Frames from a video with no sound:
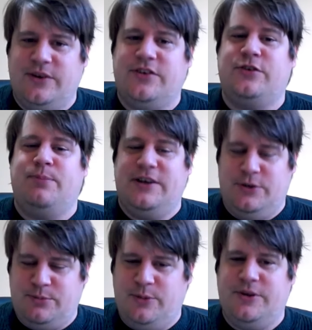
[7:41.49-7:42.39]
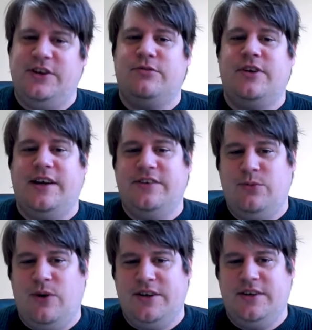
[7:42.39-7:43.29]
So it's a special property of
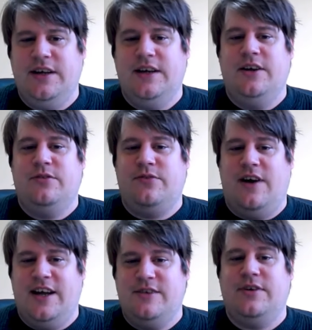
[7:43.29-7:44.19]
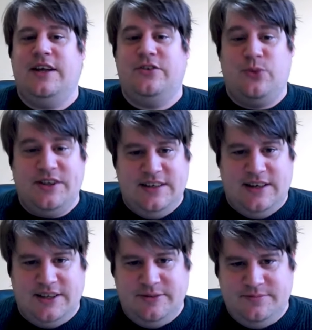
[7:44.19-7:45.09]
91, 5 and
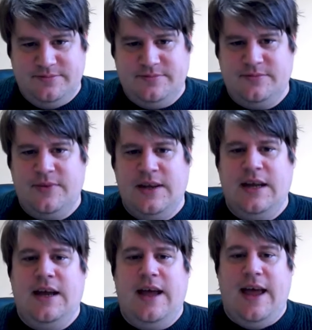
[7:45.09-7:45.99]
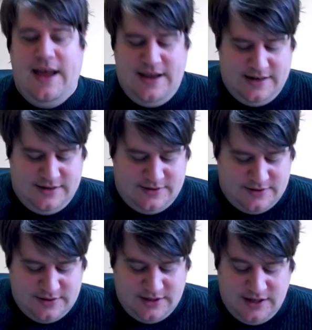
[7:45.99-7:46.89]
29.
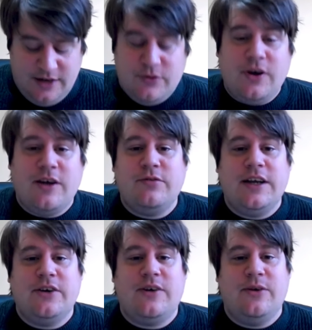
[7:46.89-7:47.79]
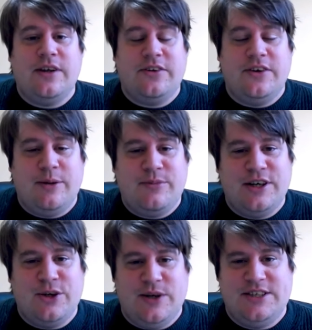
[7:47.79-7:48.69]
And if you can figure out that the
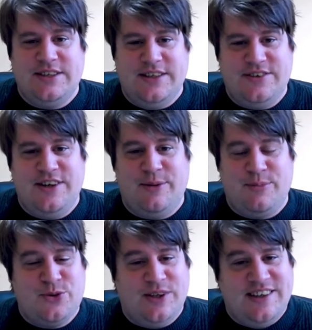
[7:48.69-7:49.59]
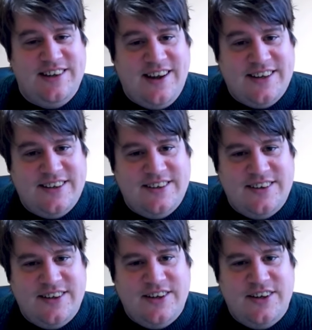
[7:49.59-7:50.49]
number in question is the number 29,
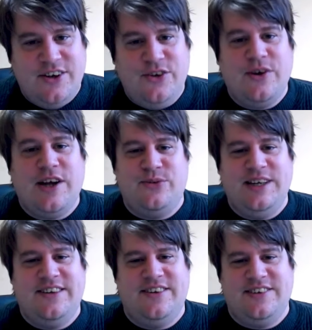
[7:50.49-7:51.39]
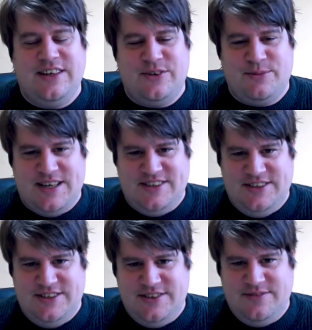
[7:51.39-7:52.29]
you can read the secret
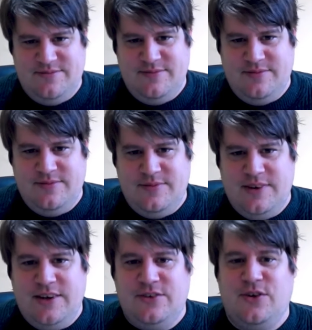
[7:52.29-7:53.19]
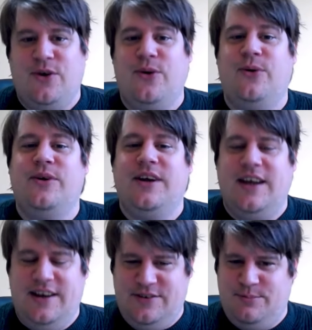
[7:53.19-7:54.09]
messages. So
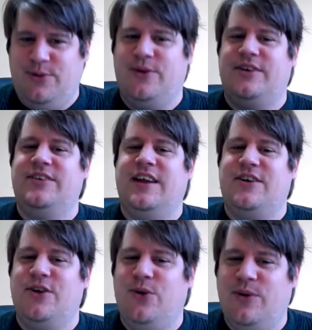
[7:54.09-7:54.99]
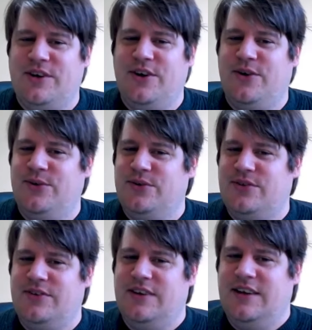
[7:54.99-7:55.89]
it is important that no one
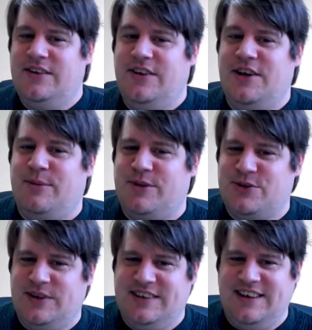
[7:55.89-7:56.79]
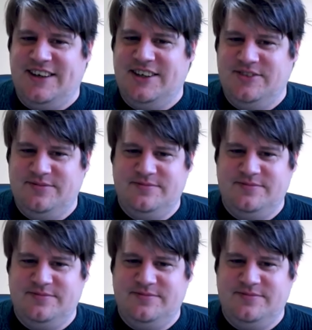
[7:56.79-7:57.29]
knows the number 29.